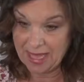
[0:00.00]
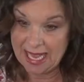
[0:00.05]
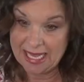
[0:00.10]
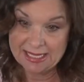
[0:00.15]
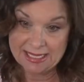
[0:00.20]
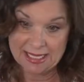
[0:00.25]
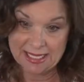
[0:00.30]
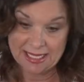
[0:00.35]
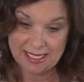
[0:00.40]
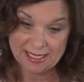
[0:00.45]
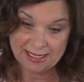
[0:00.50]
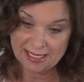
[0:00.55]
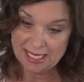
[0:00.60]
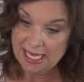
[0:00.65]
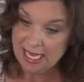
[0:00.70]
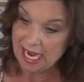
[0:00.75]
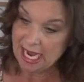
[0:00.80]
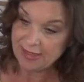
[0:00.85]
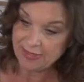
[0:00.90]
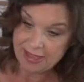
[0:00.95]
as is.
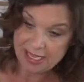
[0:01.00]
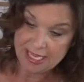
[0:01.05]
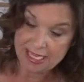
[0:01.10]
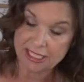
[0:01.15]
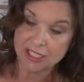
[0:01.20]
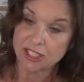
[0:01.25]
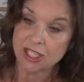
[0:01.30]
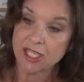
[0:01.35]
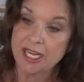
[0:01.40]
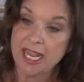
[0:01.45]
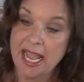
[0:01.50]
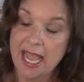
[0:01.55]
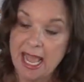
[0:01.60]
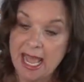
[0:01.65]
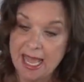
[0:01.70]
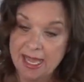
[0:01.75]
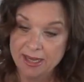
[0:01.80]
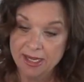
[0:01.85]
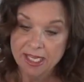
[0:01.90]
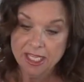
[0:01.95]
I think it's gonna
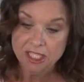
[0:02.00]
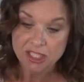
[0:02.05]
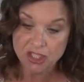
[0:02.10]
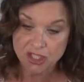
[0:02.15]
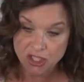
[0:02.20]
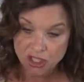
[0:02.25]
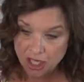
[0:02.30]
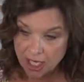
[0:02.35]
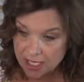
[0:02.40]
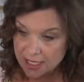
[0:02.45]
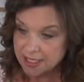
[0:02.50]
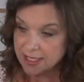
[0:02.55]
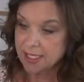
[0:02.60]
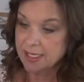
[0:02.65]
add just